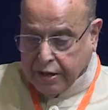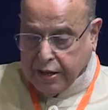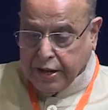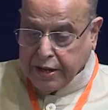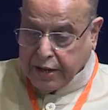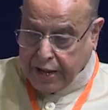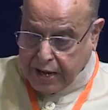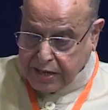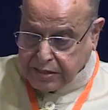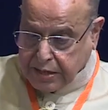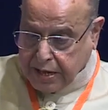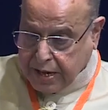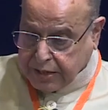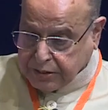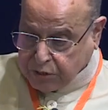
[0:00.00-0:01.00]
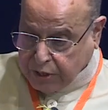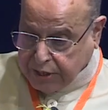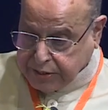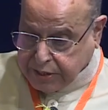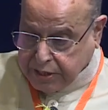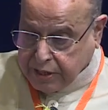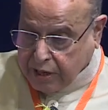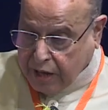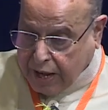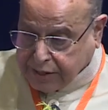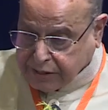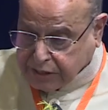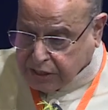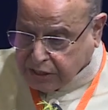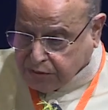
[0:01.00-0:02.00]
enhance educational
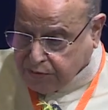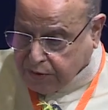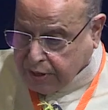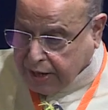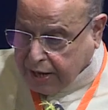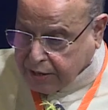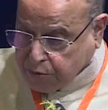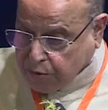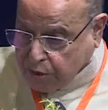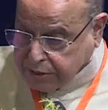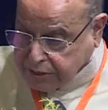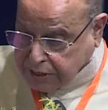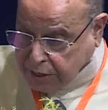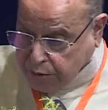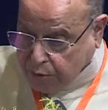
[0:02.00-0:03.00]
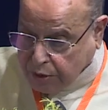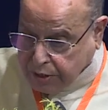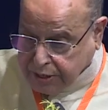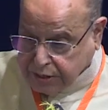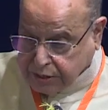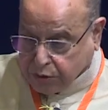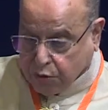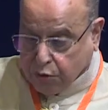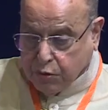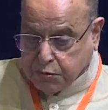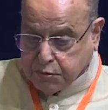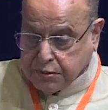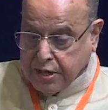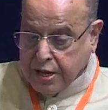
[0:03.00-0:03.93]
access for disadvantaged groups,